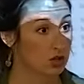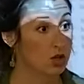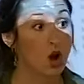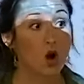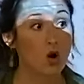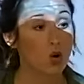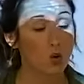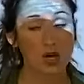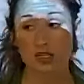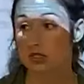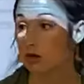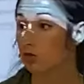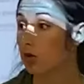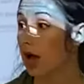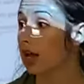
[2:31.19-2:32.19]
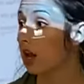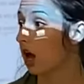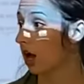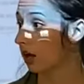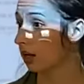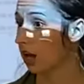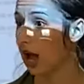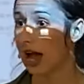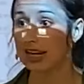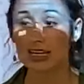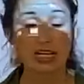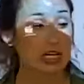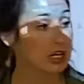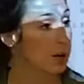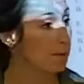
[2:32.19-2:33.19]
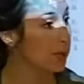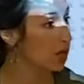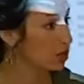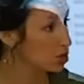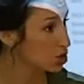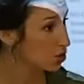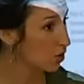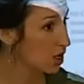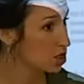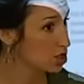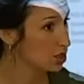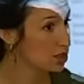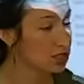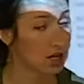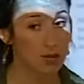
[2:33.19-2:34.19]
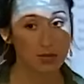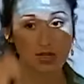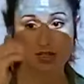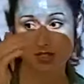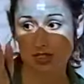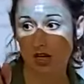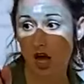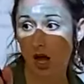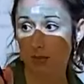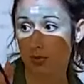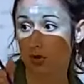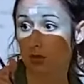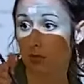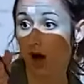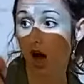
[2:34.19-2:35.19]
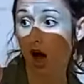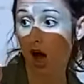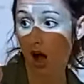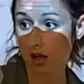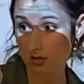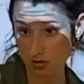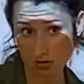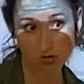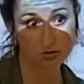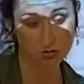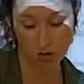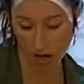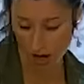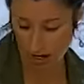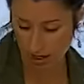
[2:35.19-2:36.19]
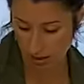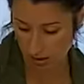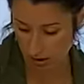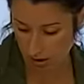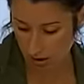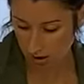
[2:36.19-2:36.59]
No, it's a run-on. I need a punctuation to tell me to stop or pause, right?